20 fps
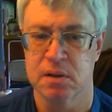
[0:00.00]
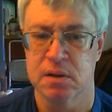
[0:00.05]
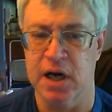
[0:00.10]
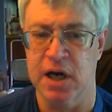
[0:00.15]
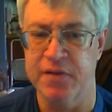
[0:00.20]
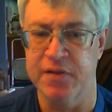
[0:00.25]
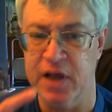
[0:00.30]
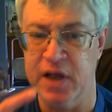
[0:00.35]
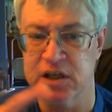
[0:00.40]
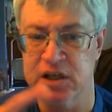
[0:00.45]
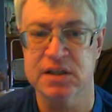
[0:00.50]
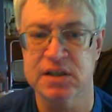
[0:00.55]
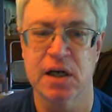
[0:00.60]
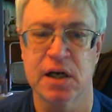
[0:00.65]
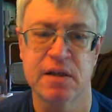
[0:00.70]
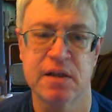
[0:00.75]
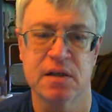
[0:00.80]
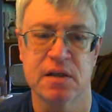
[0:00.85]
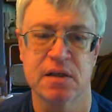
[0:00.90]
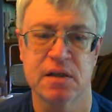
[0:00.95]
And then
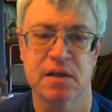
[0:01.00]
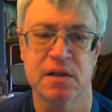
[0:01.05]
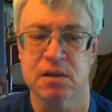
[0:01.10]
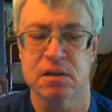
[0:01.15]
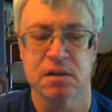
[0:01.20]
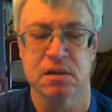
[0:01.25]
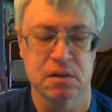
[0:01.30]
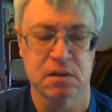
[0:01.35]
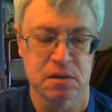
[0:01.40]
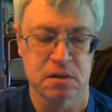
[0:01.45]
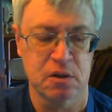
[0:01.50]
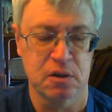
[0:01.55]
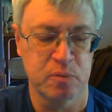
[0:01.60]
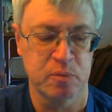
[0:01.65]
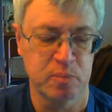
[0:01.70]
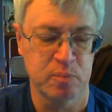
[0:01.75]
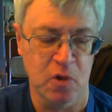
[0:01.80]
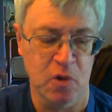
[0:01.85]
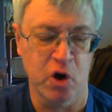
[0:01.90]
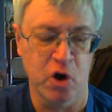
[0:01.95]
send this little
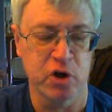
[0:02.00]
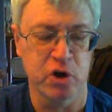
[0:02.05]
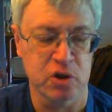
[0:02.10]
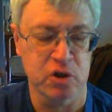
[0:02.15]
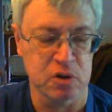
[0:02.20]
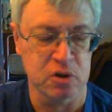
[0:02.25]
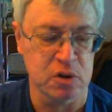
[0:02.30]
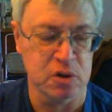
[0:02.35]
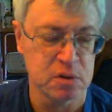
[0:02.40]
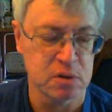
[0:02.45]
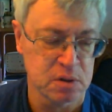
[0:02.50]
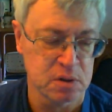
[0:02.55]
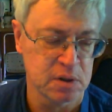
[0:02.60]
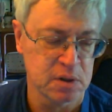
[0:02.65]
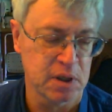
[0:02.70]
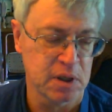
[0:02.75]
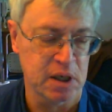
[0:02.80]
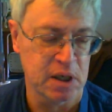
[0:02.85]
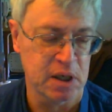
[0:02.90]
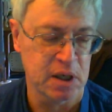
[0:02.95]
article,
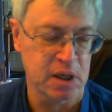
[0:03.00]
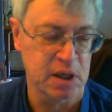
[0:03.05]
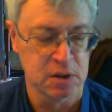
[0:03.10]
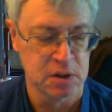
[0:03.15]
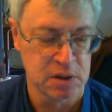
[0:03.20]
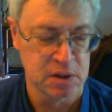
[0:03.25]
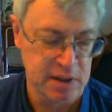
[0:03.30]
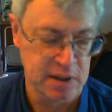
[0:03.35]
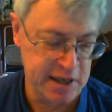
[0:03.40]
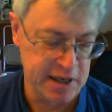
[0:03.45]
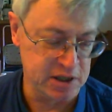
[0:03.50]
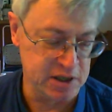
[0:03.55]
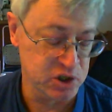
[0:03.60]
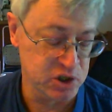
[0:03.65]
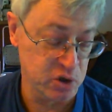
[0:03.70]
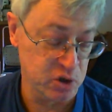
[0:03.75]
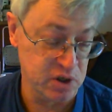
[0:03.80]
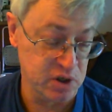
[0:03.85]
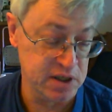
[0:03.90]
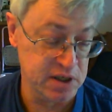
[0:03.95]
and
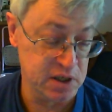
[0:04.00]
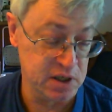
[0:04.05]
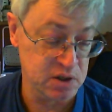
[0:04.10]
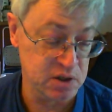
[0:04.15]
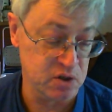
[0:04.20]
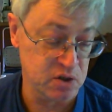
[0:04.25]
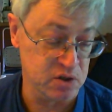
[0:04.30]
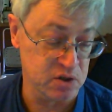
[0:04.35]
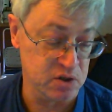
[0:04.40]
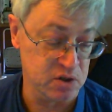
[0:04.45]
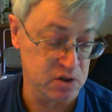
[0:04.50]
certainly this little,